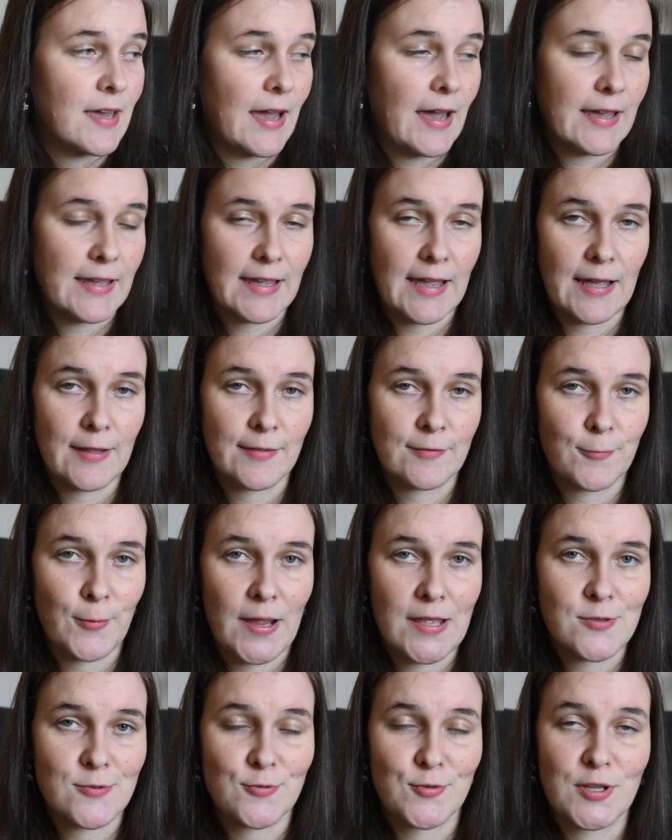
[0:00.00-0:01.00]
I can't
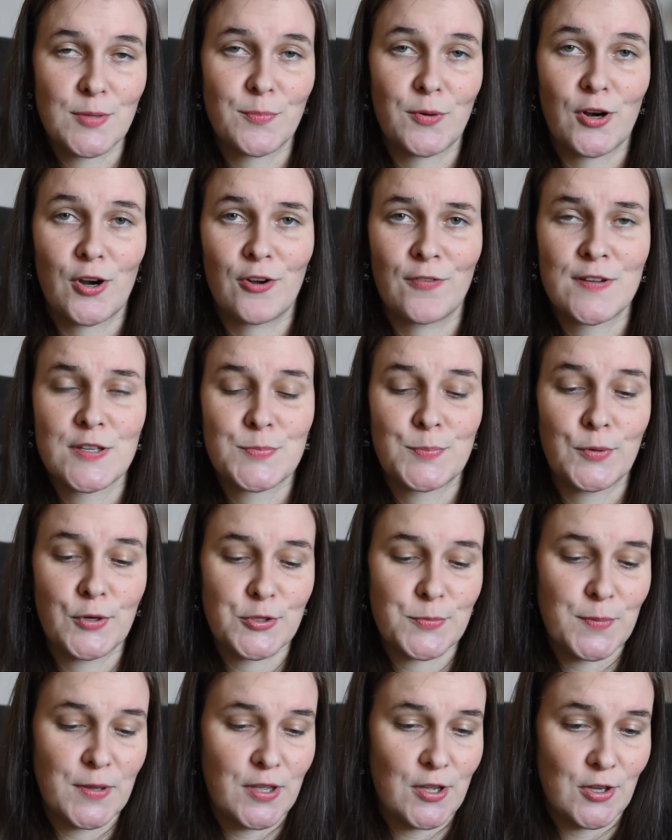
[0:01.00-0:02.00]
wait to read more of his
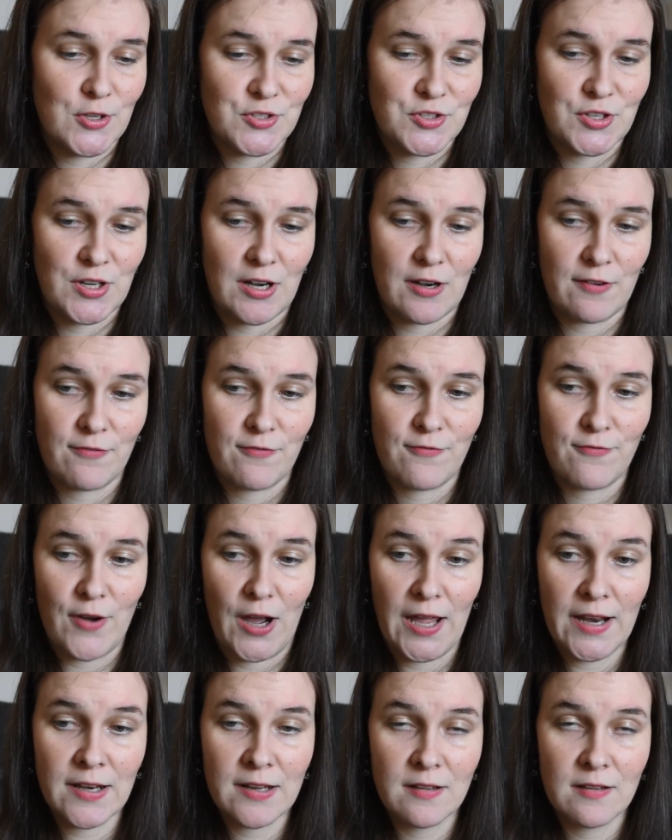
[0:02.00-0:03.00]
books because they are
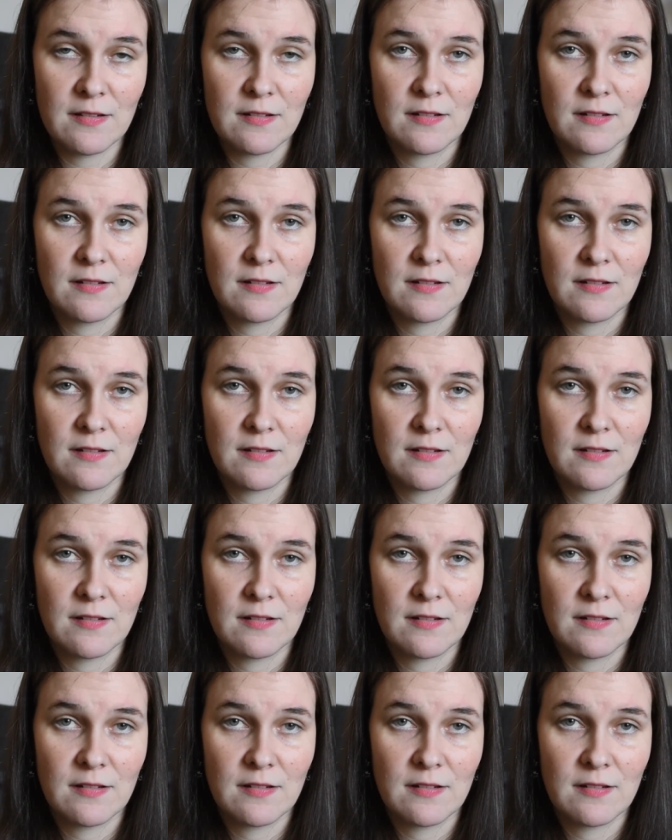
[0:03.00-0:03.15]
fun.